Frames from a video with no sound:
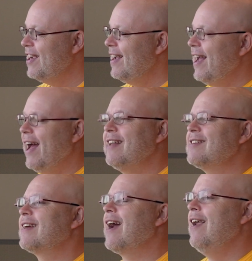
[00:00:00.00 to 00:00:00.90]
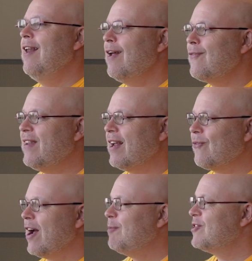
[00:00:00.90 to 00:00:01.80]
Mm-hmm. And it's like, I love that,
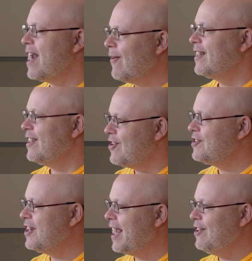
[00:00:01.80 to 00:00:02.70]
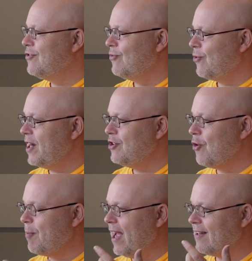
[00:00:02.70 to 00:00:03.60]
right? Because Eric did such a great, great
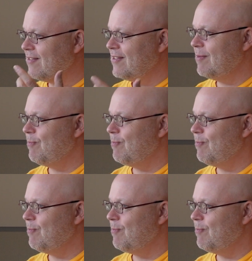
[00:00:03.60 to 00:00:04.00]
job at